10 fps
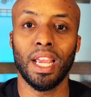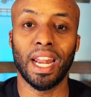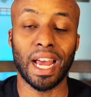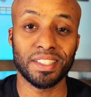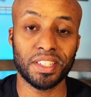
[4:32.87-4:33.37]
And
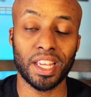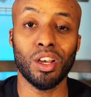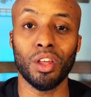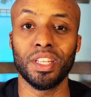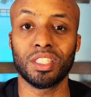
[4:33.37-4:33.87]
I say
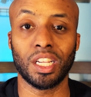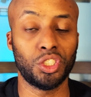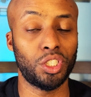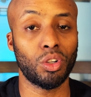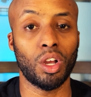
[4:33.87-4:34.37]
all this, I
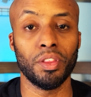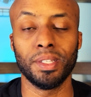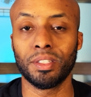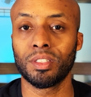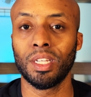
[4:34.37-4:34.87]
share all
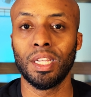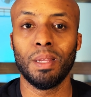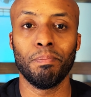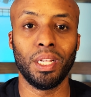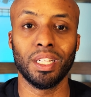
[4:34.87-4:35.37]
this
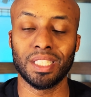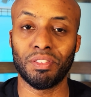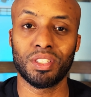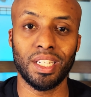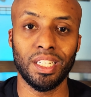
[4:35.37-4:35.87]
because I've
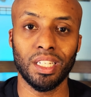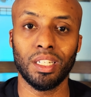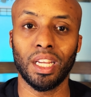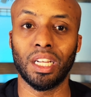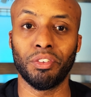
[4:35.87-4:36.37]
seen it
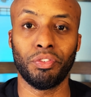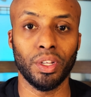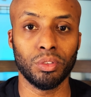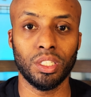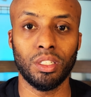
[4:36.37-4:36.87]
and I
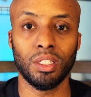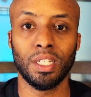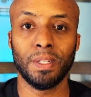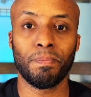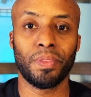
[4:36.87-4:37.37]
felt it,
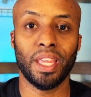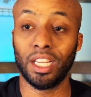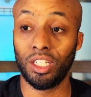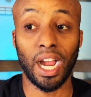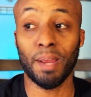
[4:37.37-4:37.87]

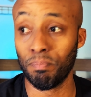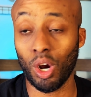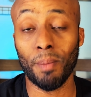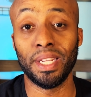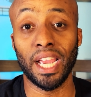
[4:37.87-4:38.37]
and God
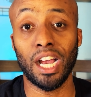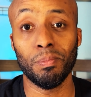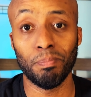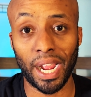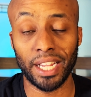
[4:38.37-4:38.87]
brought me out
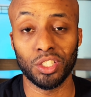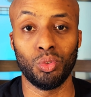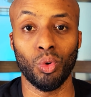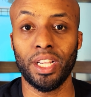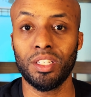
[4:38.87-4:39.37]
by His
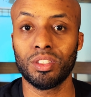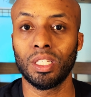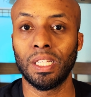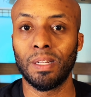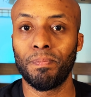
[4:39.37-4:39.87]
grace.
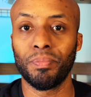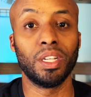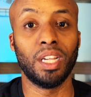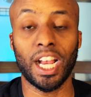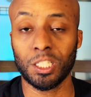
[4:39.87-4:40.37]
The
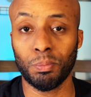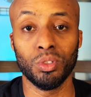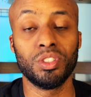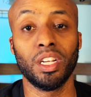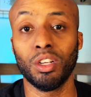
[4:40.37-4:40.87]
gospel
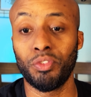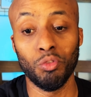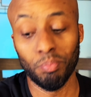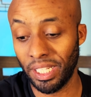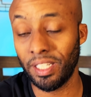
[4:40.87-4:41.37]
is there. If
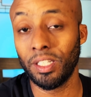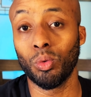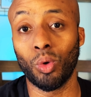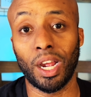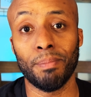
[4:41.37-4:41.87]
you've been here
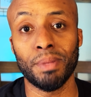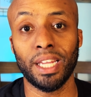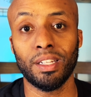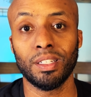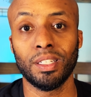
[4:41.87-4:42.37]
where I'm
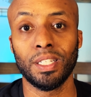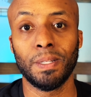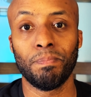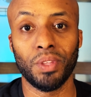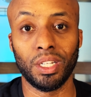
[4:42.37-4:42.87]
at,
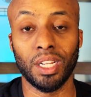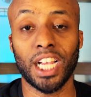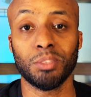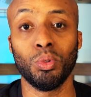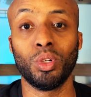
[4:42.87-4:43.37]
the
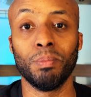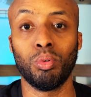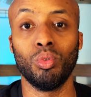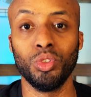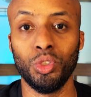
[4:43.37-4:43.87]
gospel can
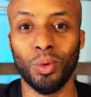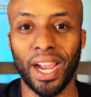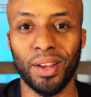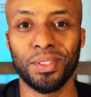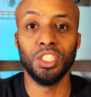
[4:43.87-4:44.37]
pull you
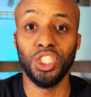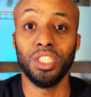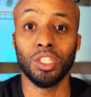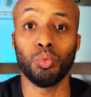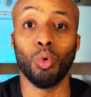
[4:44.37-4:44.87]
out.
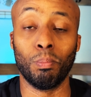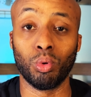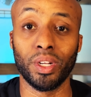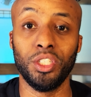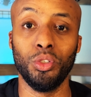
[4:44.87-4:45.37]
Jesus will
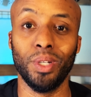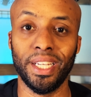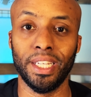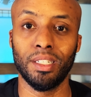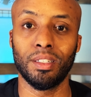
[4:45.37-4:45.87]
bring you
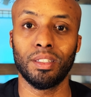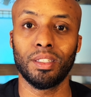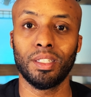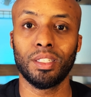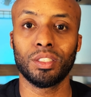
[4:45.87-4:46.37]
in.
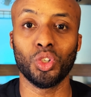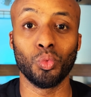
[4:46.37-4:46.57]
So